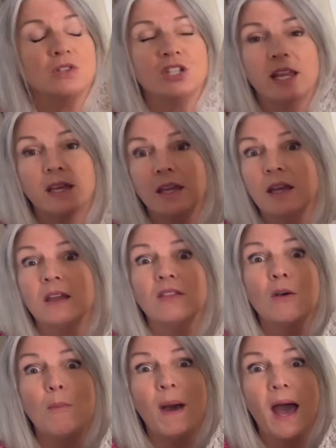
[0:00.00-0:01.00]
taking
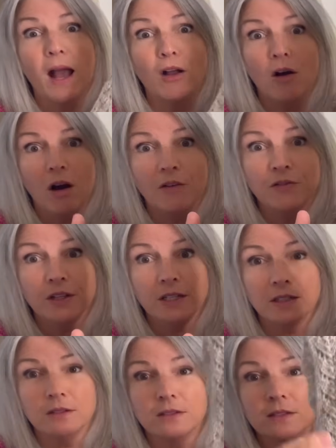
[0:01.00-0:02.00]
the back off the
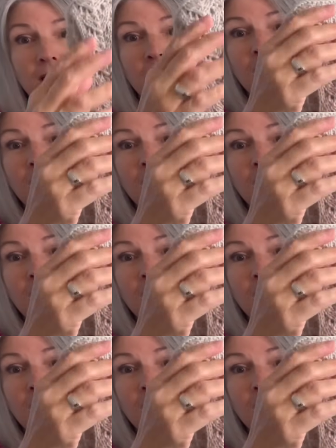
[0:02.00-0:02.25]
needles.